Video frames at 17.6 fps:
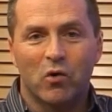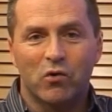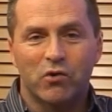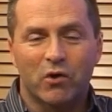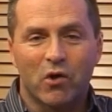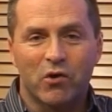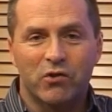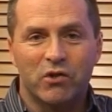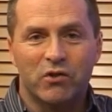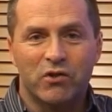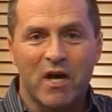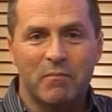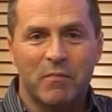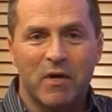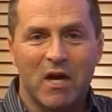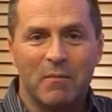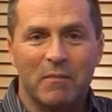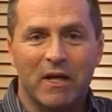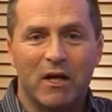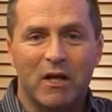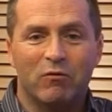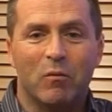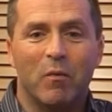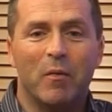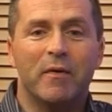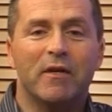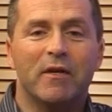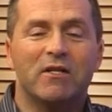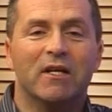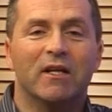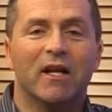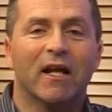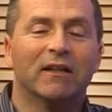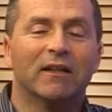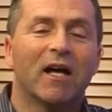Calls will cost you 10p a minute from a
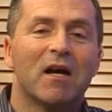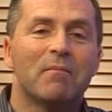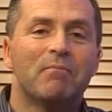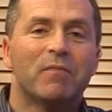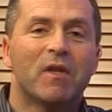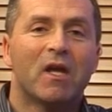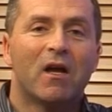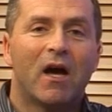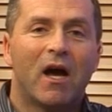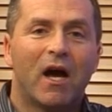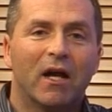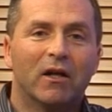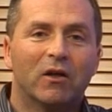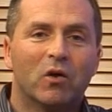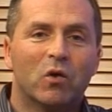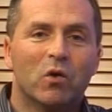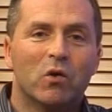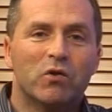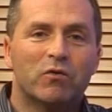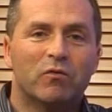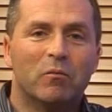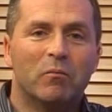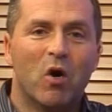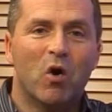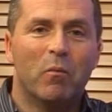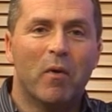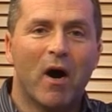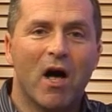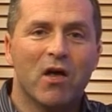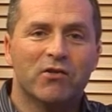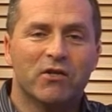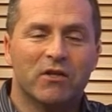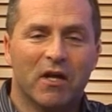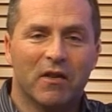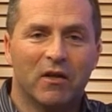BT landline, and calls from
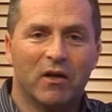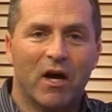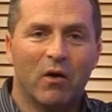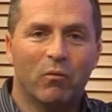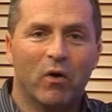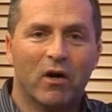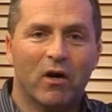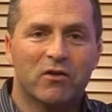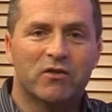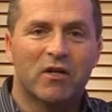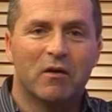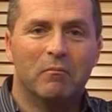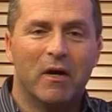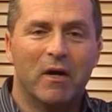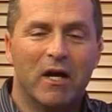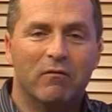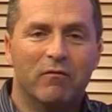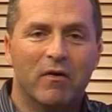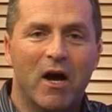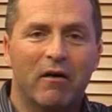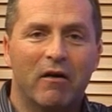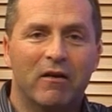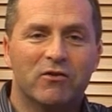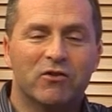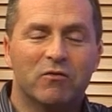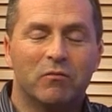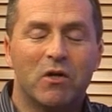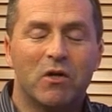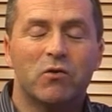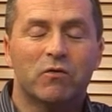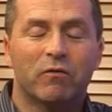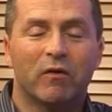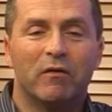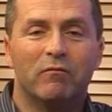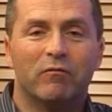mobiles and other networks may vary. Some
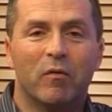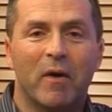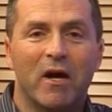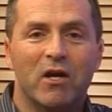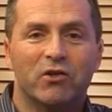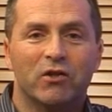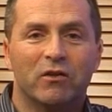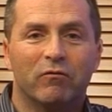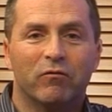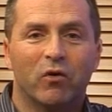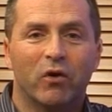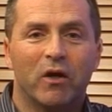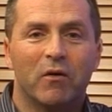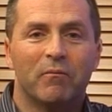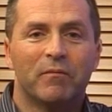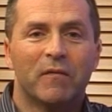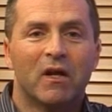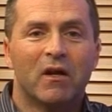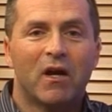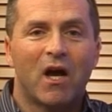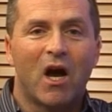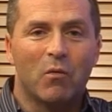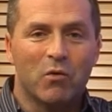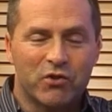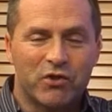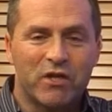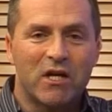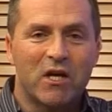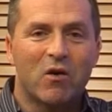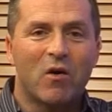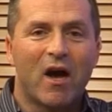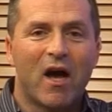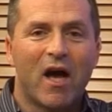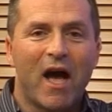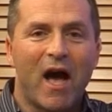useful information for you, and we'll see
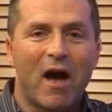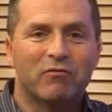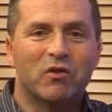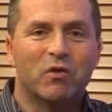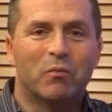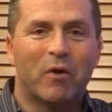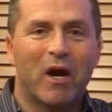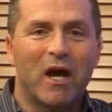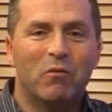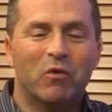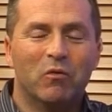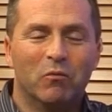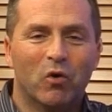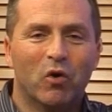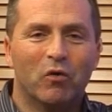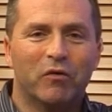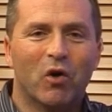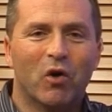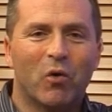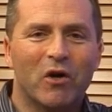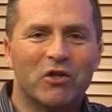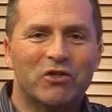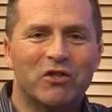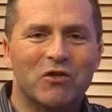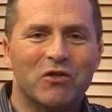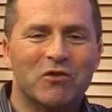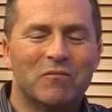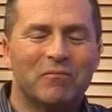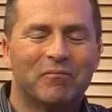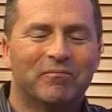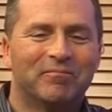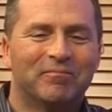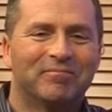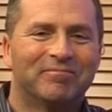you after the break with more of your questions.